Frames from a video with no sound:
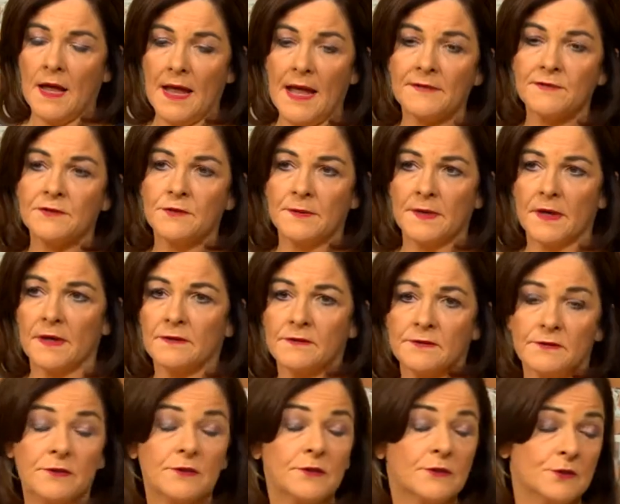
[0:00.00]
have to be honest
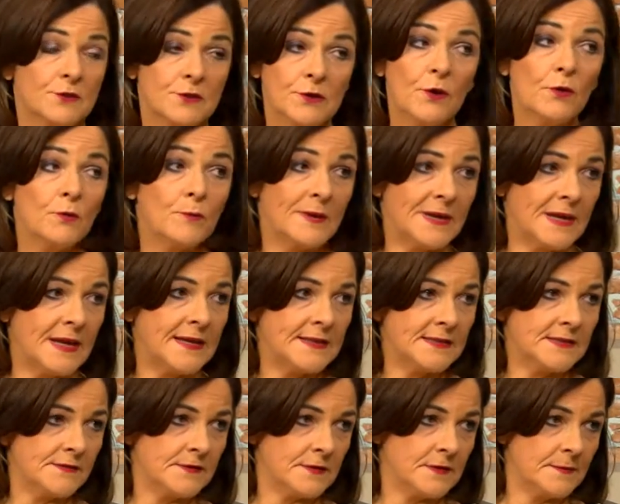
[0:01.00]
with you, there's no
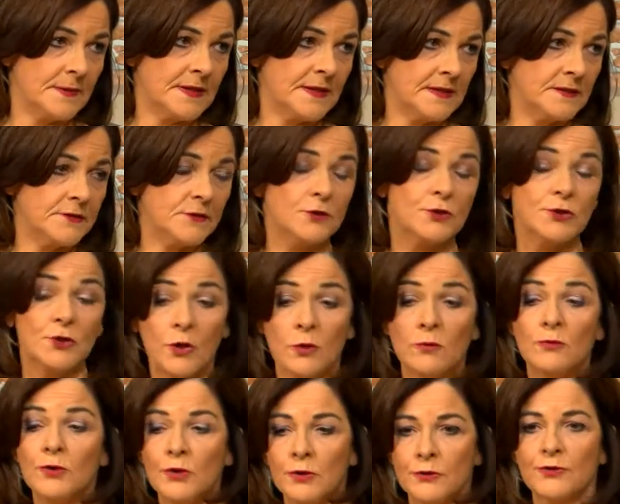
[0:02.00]
place for them in. There's no
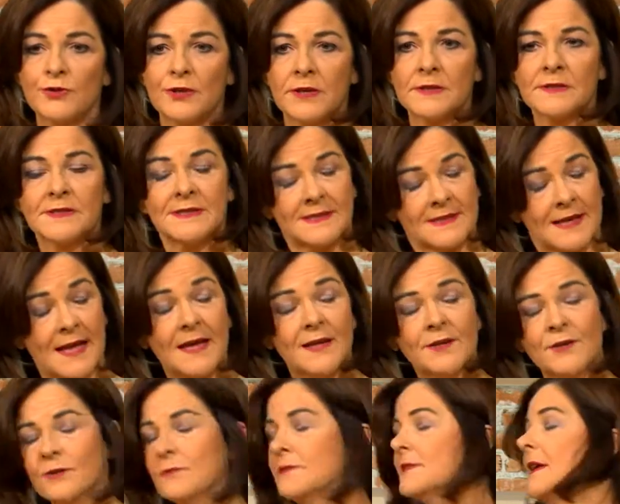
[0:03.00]
nutrients. Can
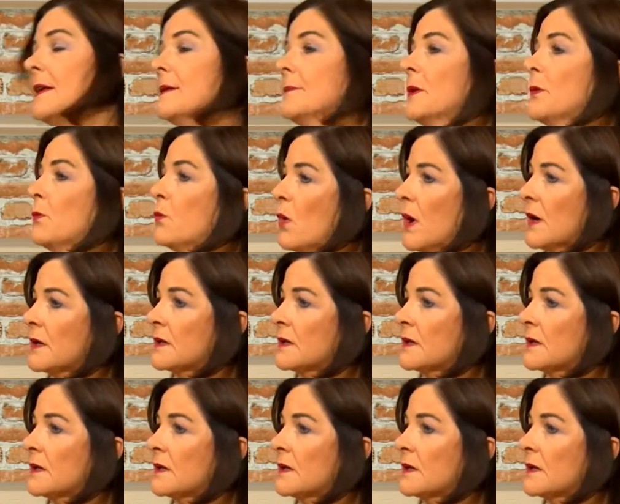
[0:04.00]
you tell me what